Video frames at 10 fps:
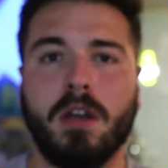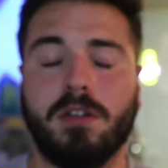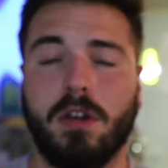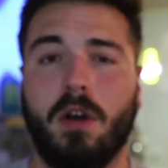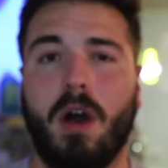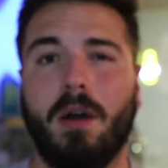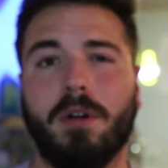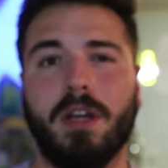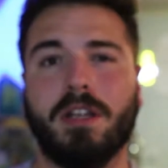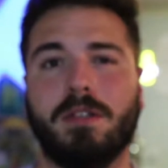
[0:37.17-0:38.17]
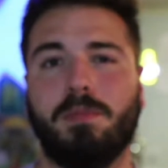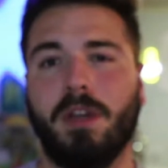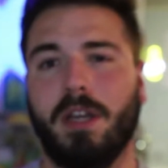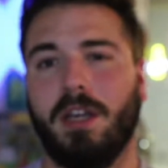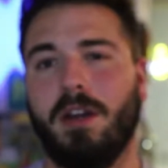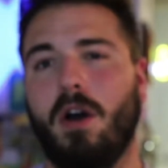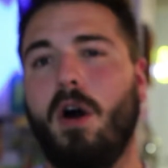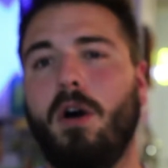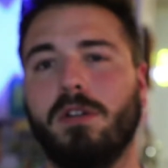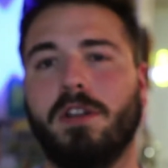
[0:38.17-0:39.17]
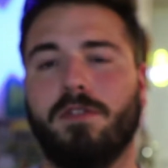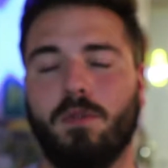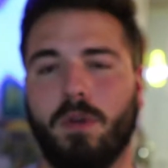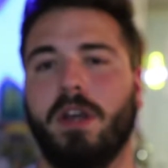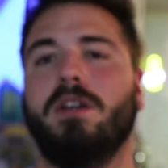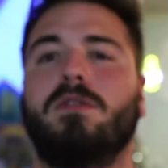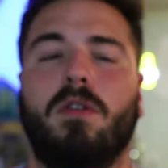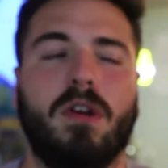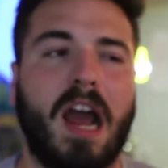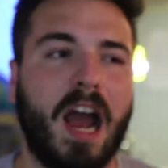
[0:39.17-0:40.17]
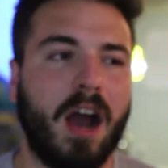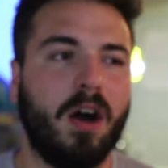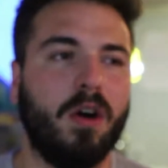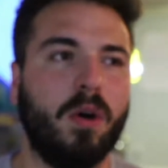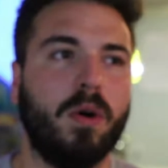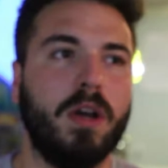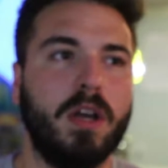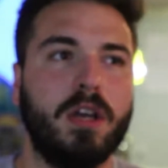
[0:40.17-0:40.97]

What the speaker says: So I'm going to explain all different ways on how